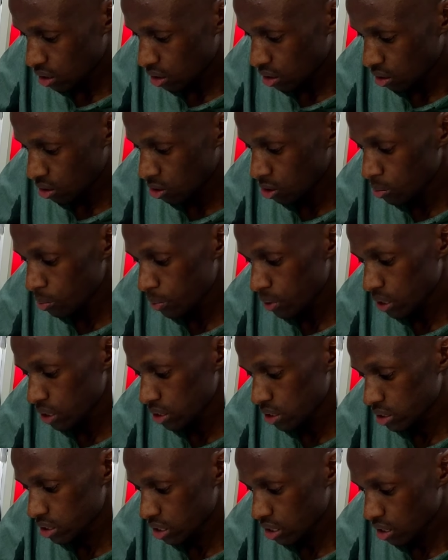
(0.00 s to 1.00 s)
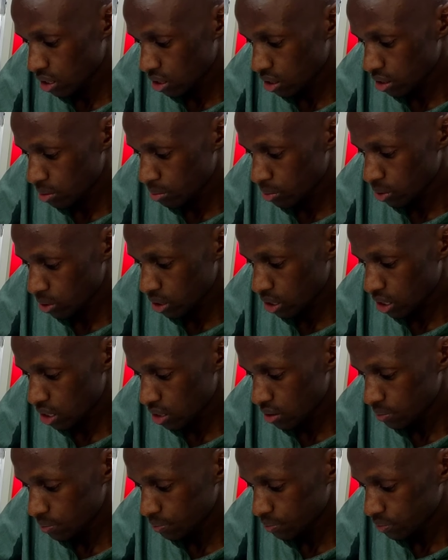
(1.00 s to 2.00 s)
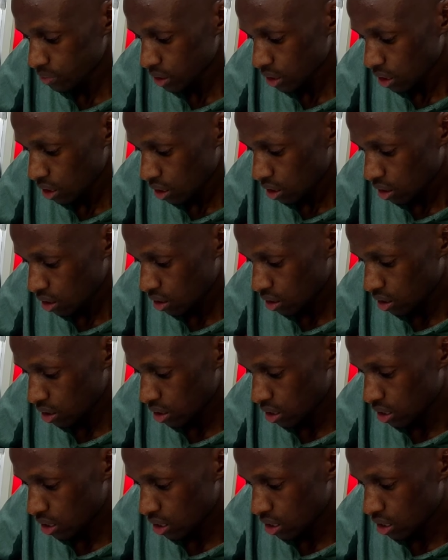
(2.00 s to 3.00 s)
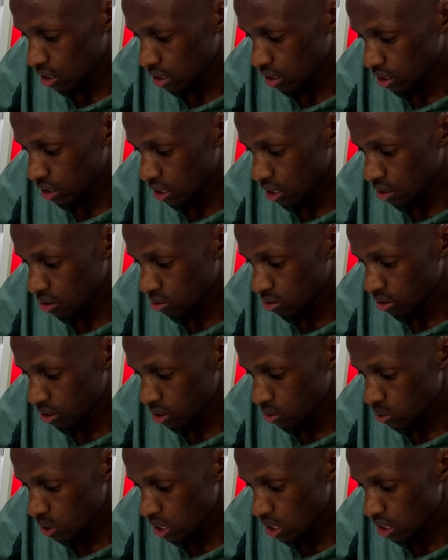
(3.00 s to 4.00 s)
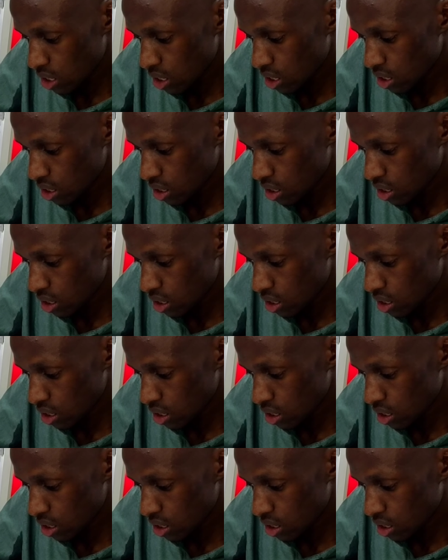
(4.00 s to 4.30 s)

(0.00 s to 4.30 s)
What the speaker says: long press the mode, then dial on the wheel,